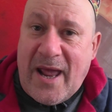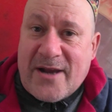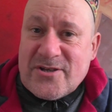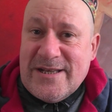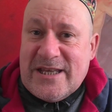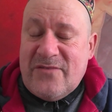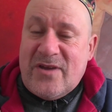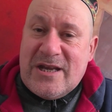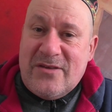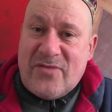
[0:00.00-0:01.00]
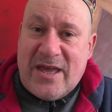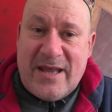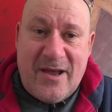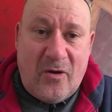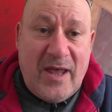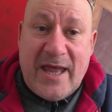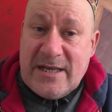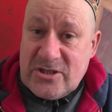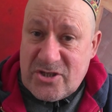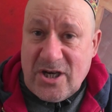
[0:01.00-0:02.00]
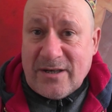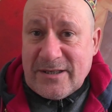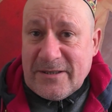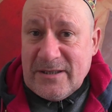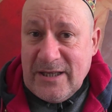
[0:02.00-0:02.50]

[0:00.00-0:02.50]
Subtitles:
actually give any of that out. And it's junk.